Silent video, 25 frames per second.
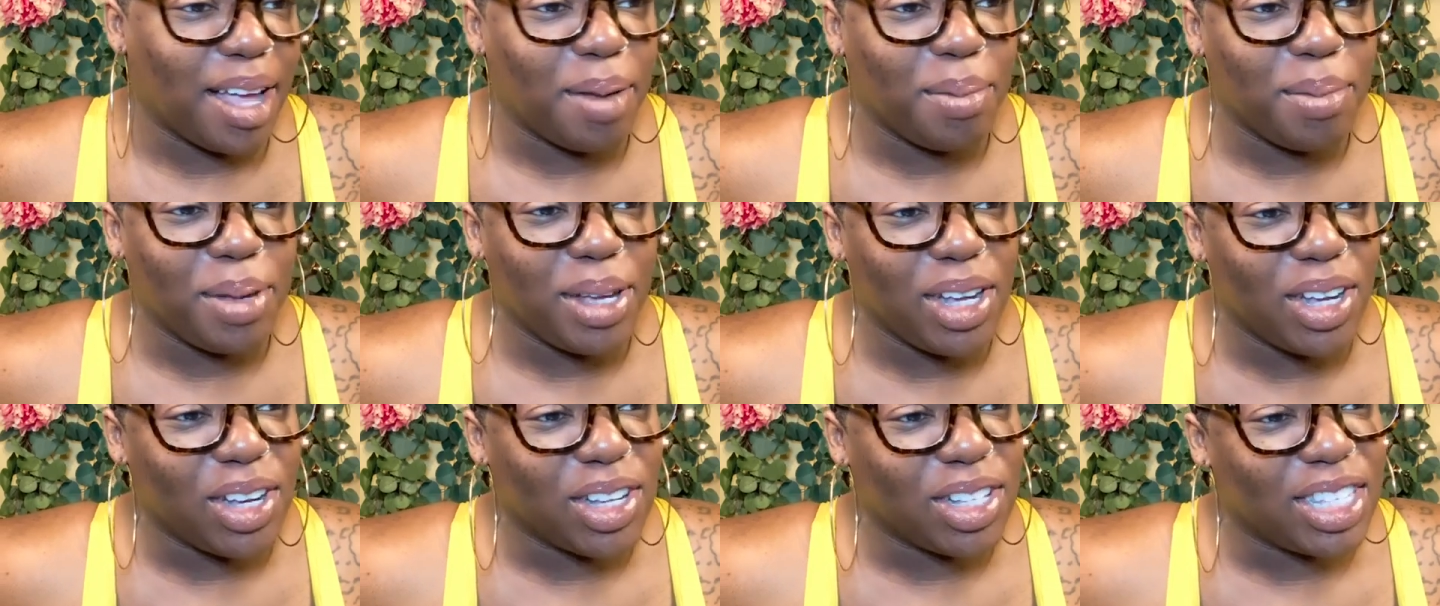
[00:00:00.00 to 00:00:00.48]

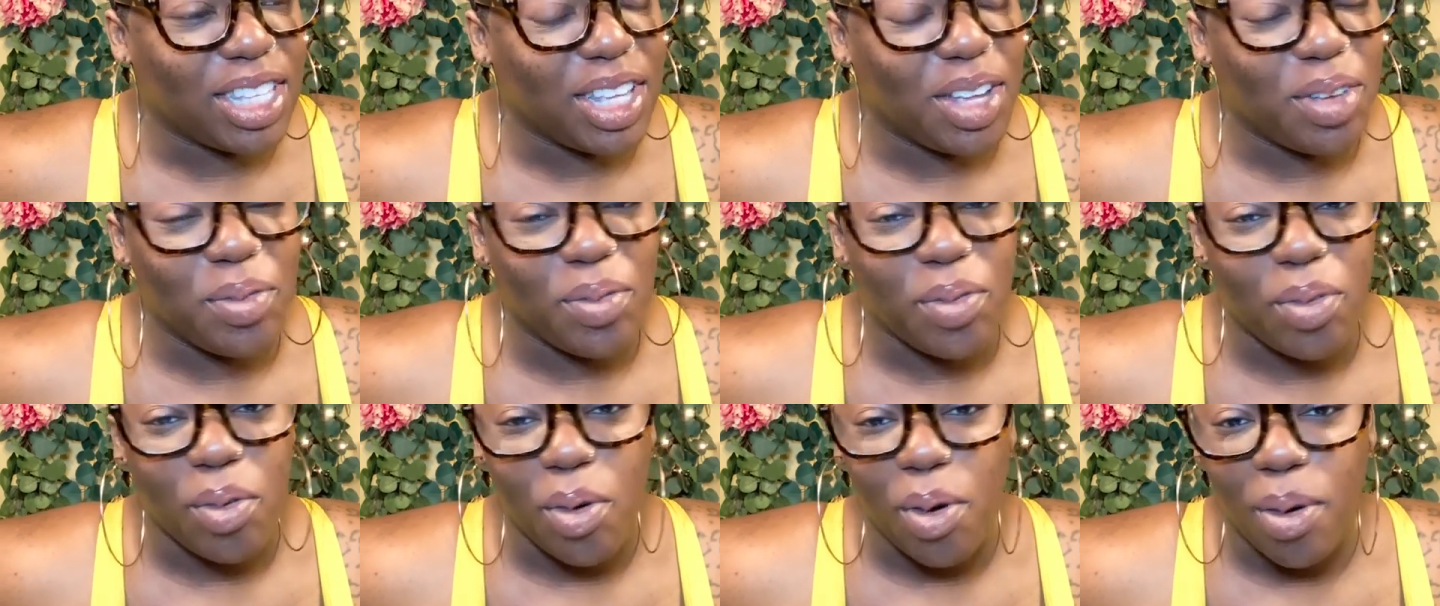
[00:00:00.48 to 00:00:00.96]
here to
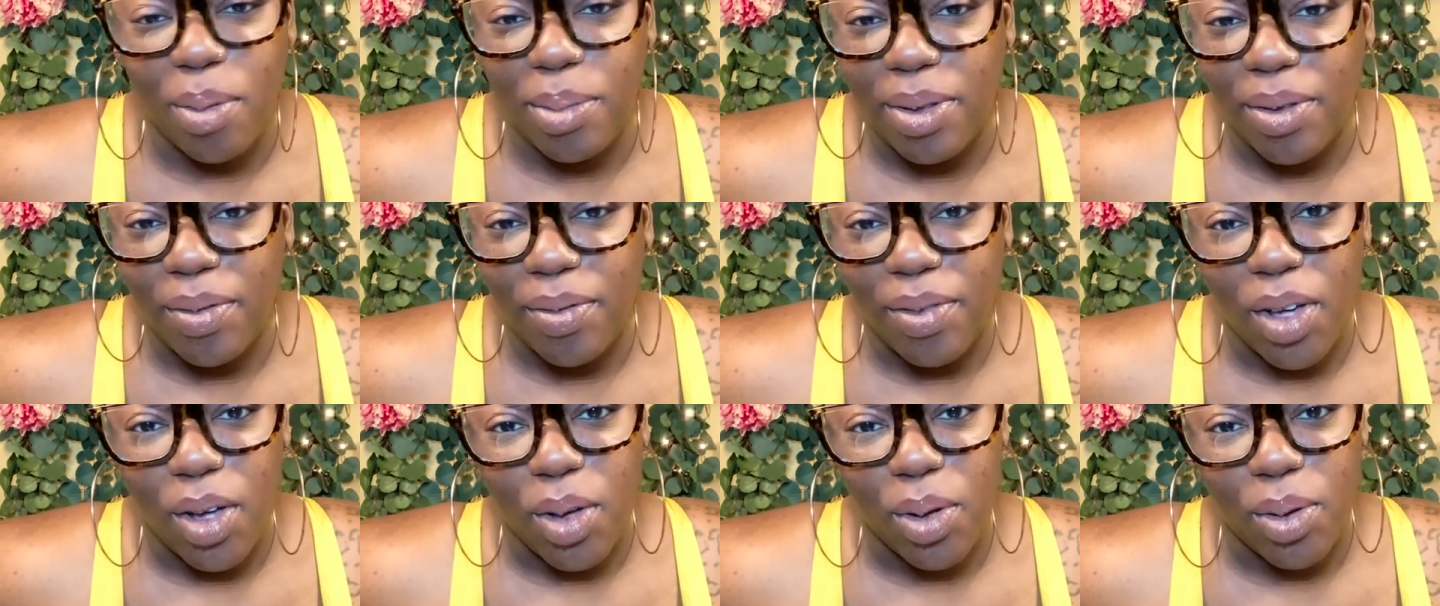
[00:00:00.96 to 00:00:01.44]
inform the
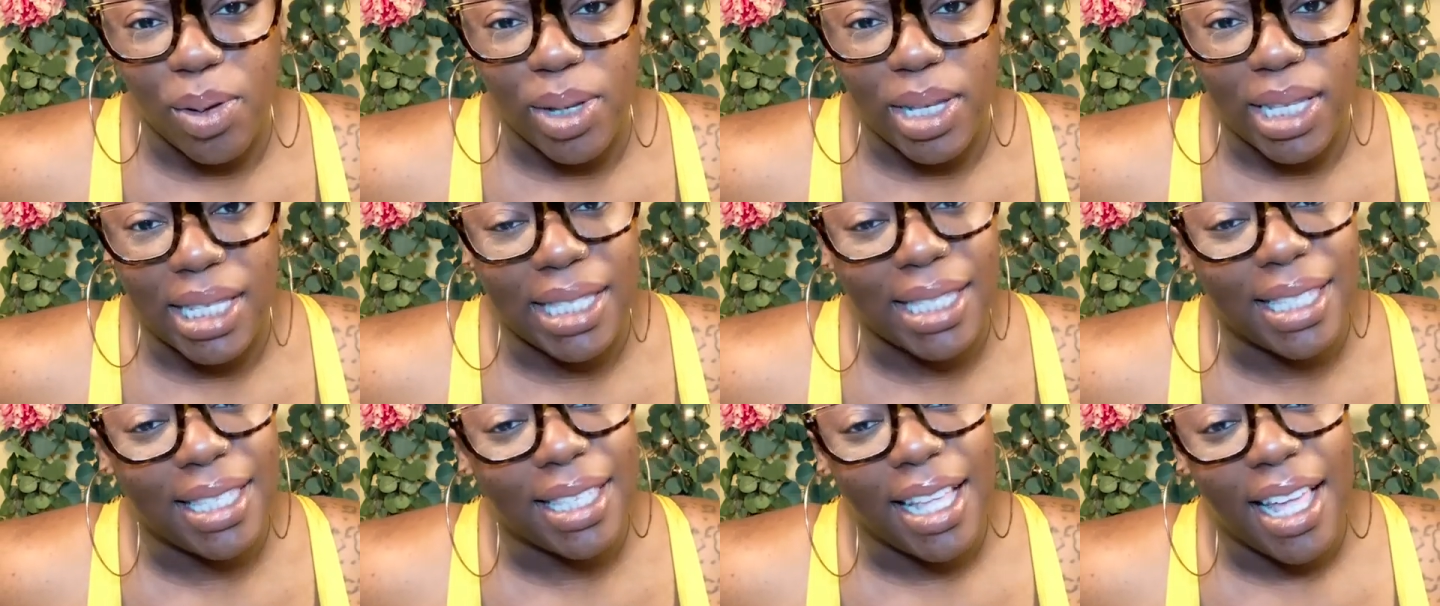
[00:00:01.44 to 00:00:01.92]

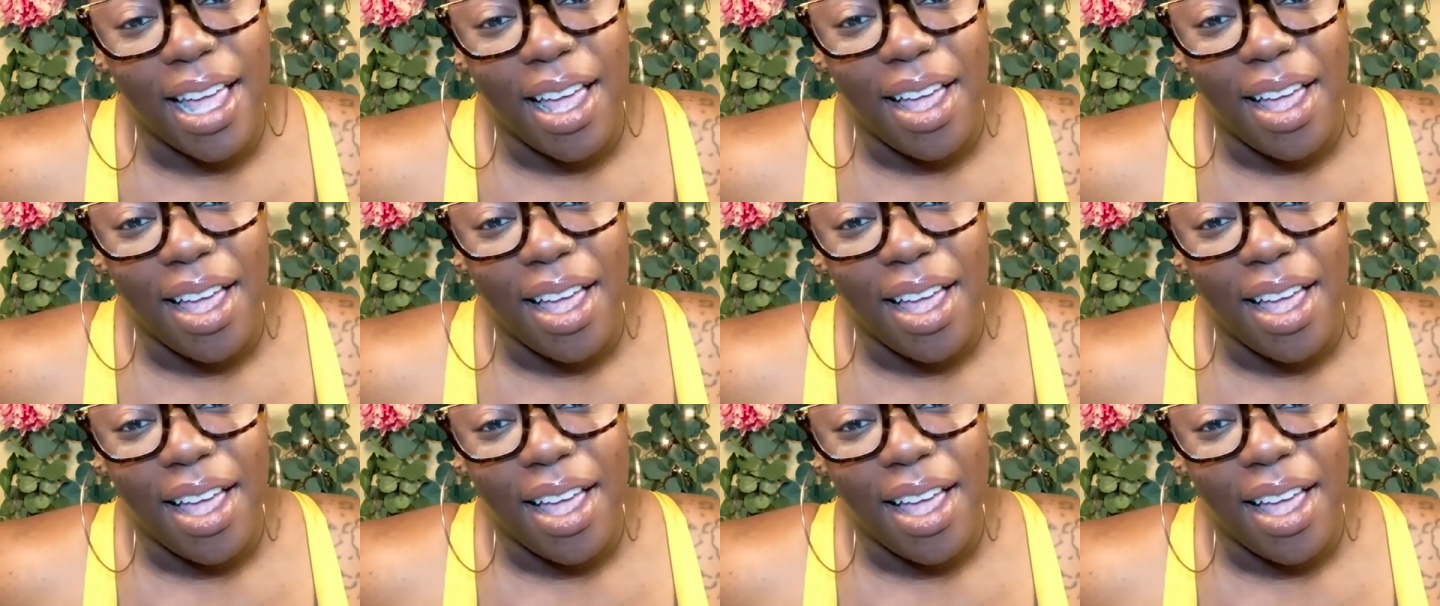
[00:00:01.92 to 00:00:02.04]
folks